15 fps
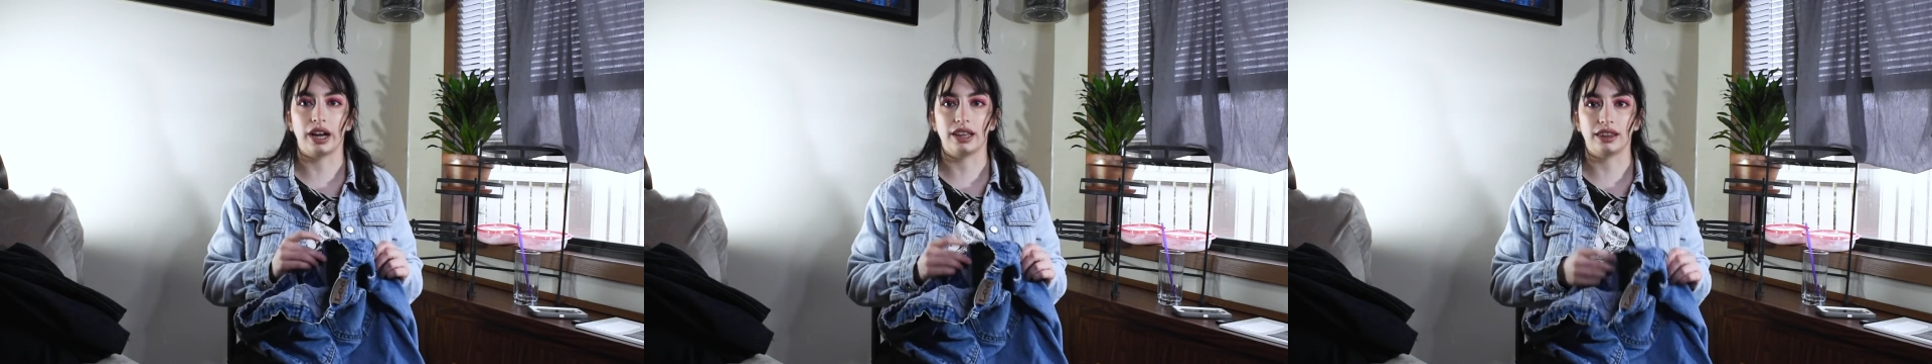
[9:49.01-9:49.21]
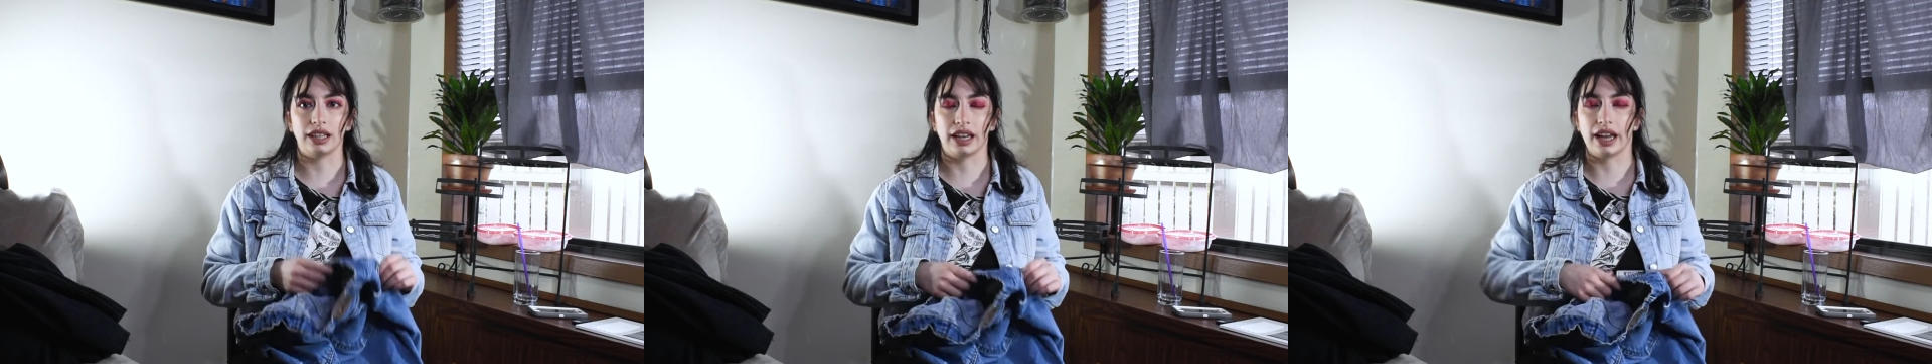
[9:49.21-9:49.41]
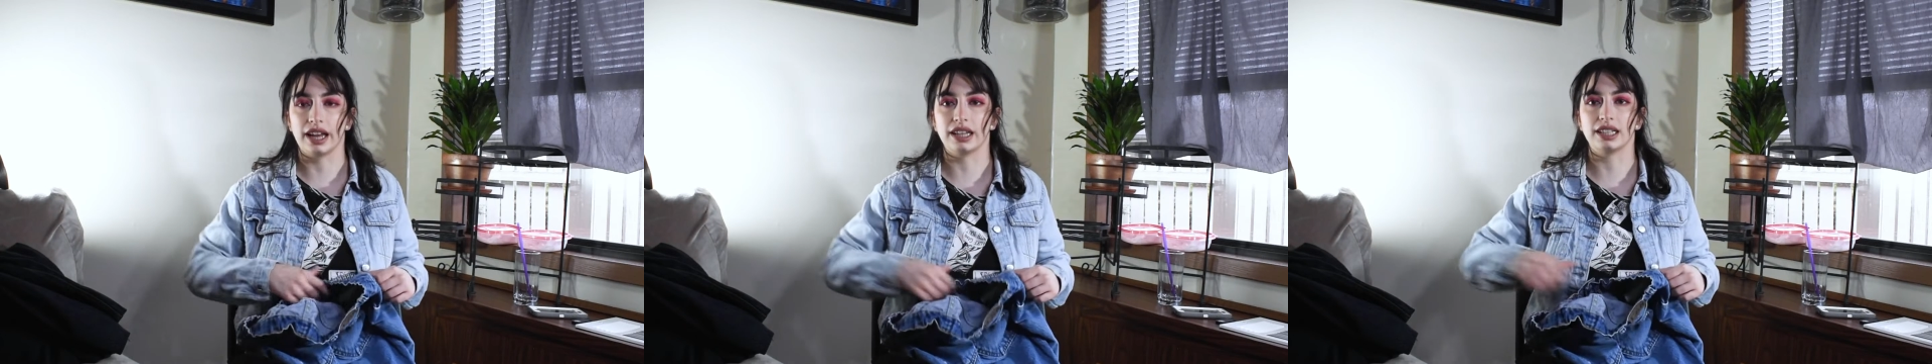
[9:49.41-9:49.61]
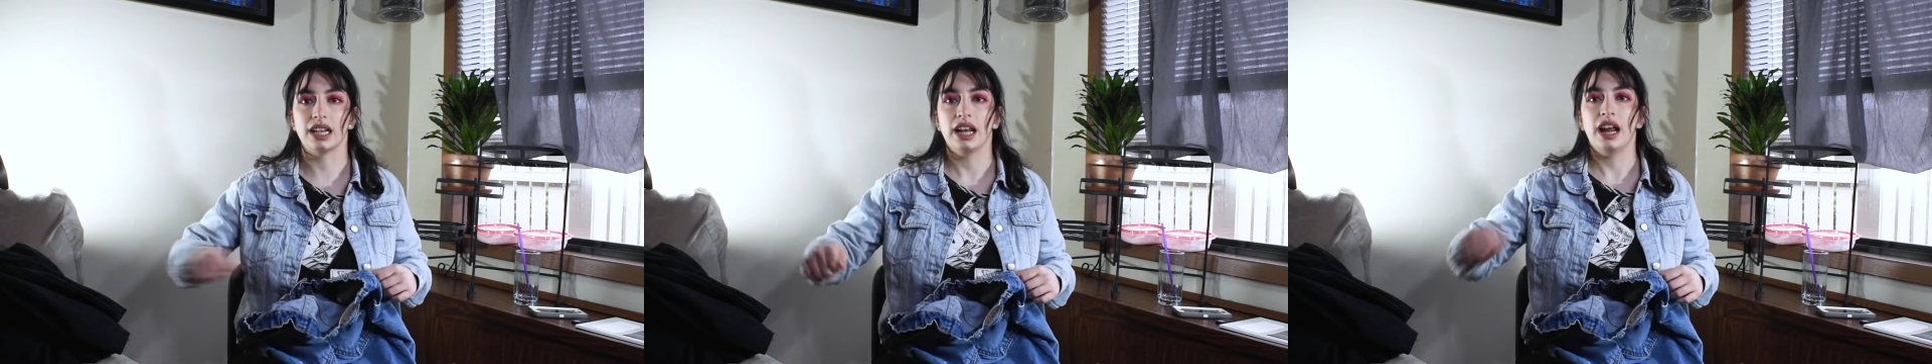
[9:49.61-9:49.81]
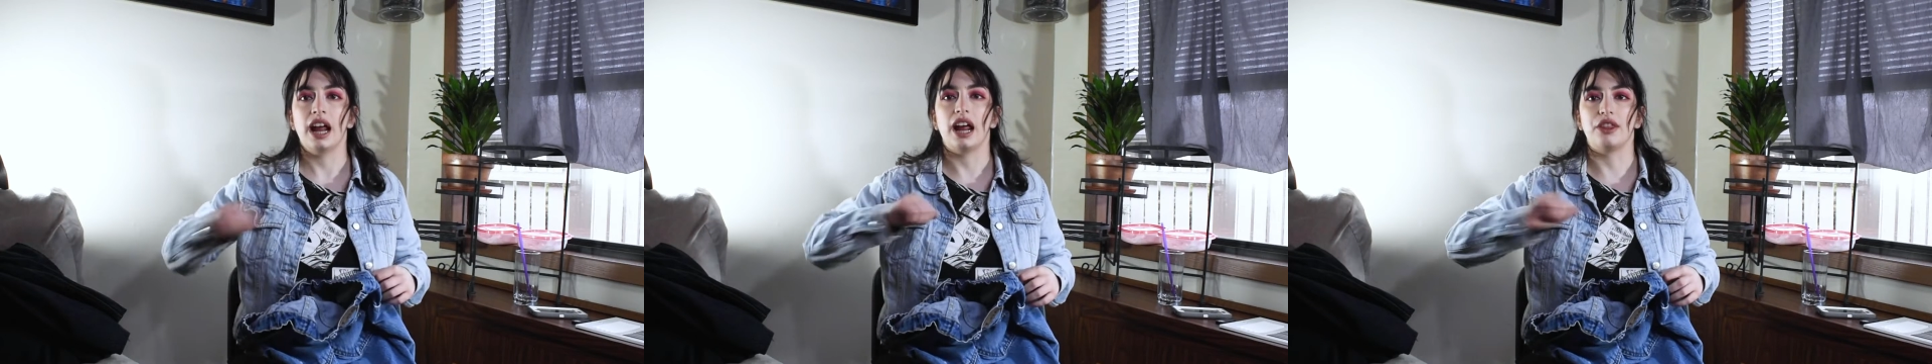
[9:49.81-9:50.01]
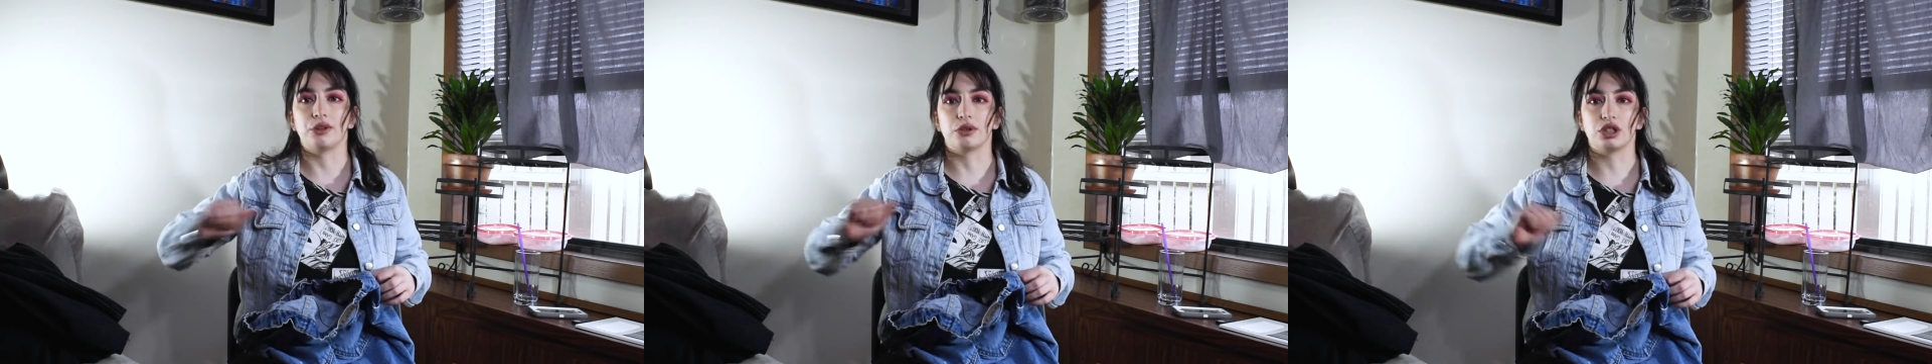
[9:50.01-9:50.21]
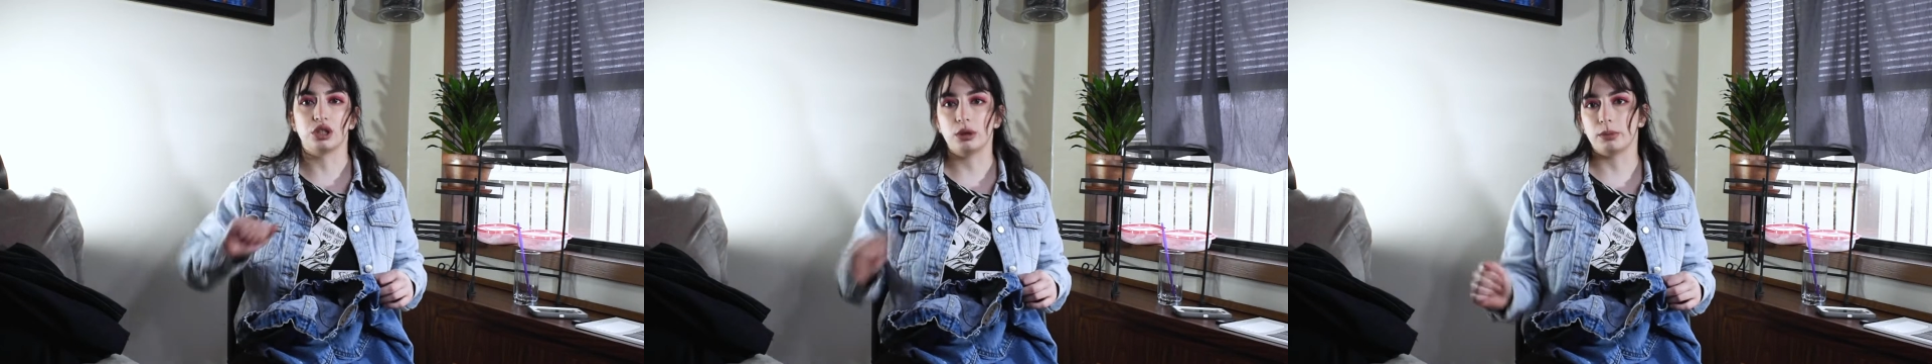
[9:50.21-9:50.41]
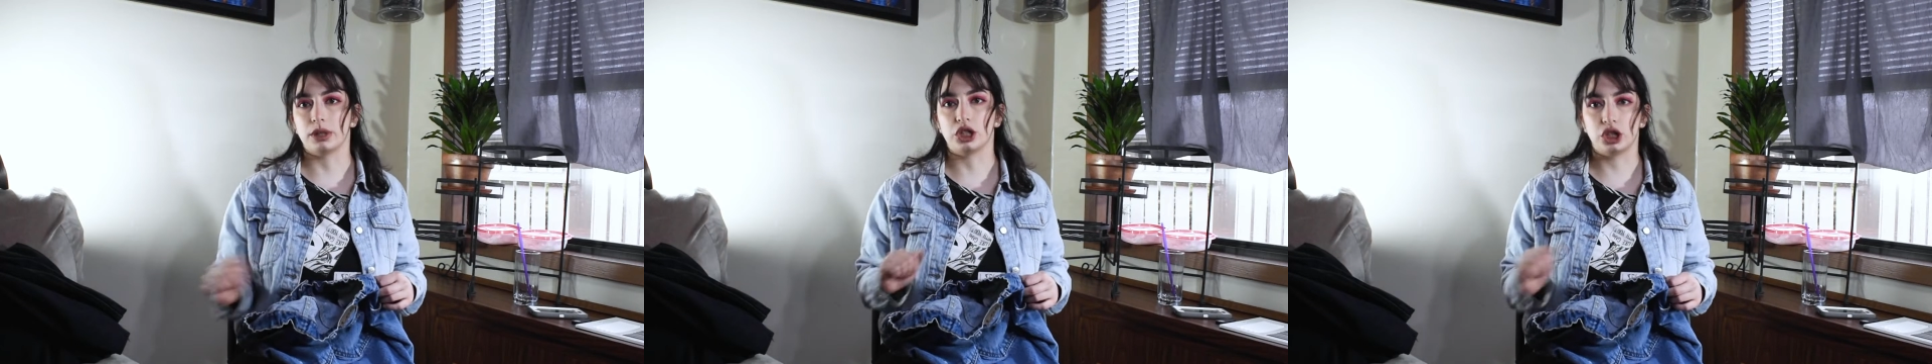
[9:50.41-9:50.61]
at the end and there was too
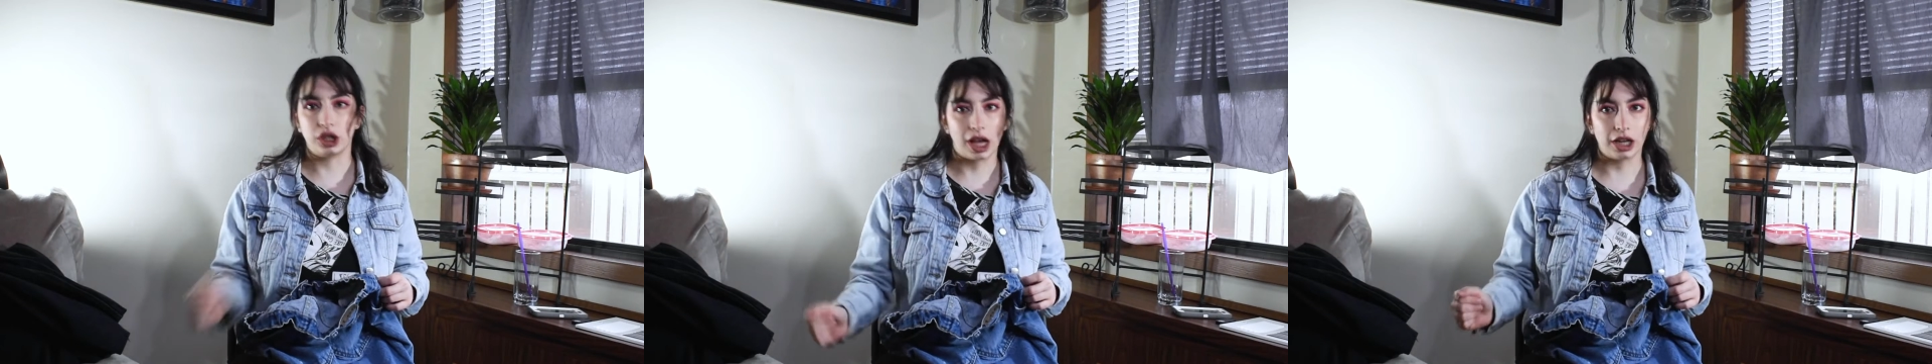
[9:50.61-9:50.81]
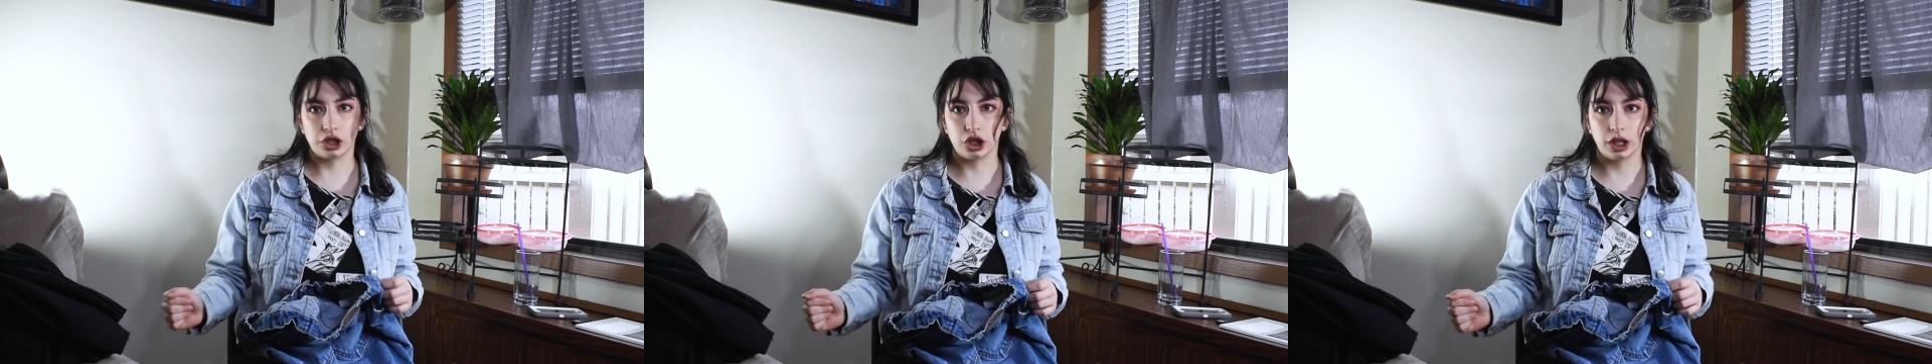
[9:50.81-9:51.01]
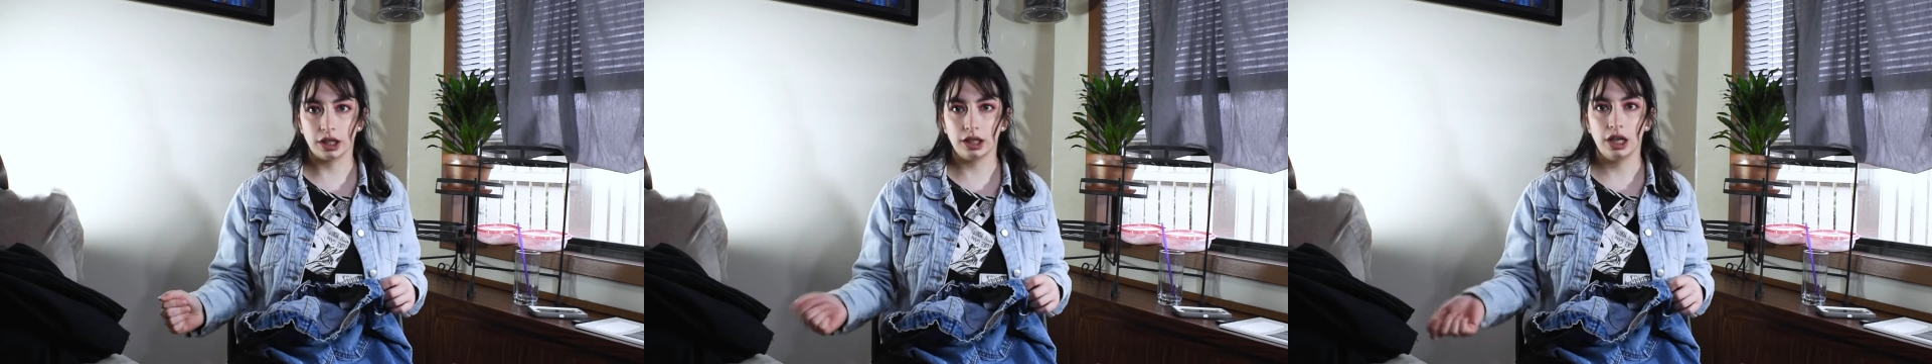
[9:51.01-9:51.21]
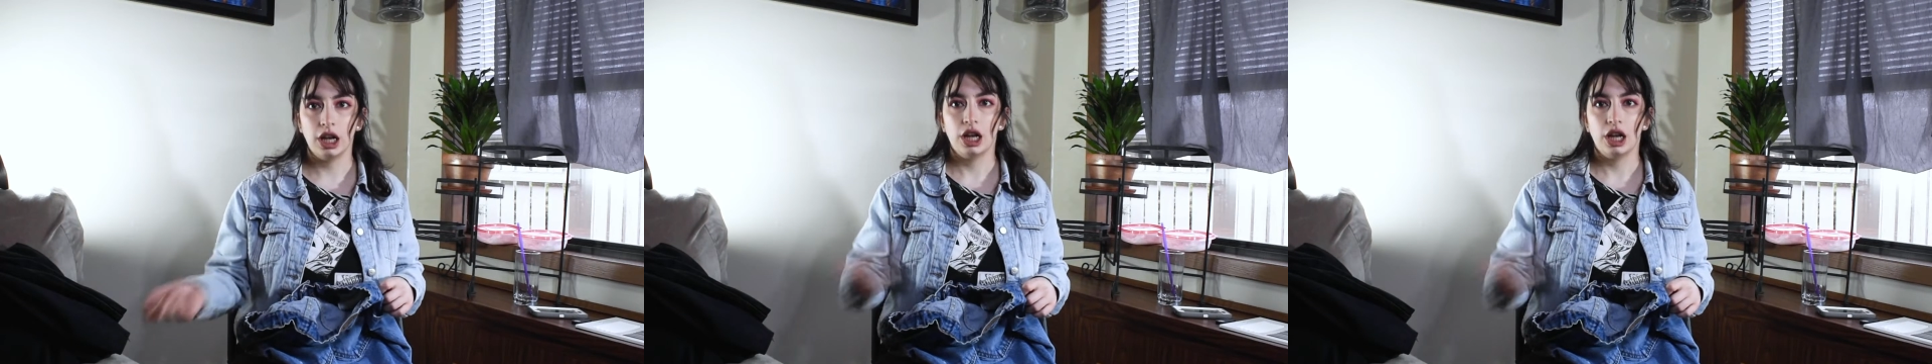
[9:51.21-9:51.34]
much tension,